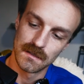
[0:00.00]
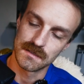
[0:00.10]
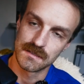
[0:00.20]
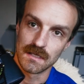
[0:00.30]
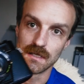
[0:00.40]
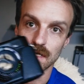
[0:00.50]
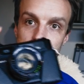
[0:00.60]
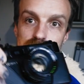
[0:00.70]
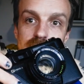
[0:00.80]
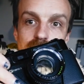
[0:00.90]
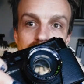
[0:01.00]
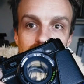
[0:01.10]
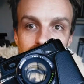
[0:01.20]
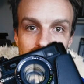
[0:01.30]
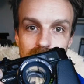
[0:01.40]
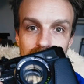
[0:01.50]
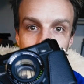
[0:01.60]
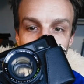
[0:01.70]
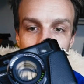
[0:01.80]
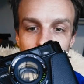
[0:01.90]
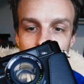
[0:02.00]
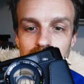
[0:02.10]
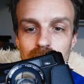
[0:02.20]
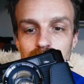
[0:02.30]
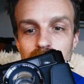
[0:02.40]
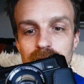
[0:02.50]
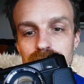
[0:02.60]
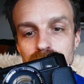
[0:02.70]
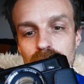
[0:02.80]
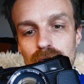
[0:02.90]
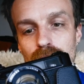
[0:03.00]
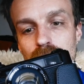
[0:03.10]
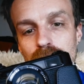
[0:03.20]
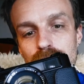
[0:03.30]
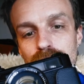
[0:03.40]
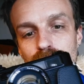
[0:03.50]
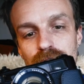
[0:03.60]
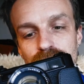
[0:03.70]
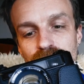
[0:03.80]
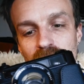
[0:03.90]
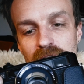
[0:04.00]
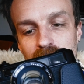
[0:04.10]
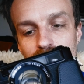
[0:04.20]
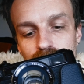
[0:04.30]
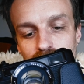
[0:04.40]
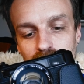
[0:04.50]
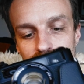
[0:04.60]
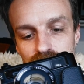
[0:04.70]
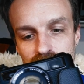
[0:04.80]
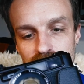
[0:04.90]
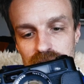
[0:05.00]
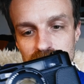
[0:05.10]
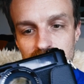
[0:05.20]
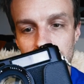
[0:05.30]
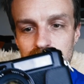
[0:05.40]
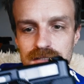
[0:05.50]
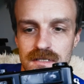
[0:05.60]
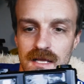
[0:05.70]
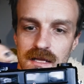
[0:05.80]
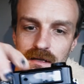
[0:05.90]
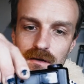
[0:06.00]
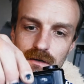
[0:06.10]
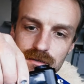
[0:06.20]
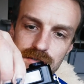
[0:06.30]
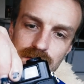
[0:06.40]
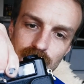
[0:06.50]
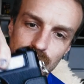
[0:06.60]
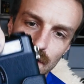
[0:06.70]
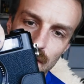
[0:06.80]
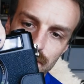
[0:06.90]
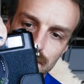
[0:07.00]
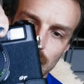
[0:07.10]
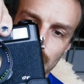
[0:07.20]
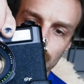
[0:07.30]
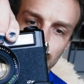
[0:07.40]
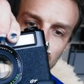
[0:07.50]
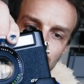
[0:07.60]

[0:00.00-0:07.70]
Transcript: is the Yashika Electro 35 GT. Let's take her skirt off, shall we?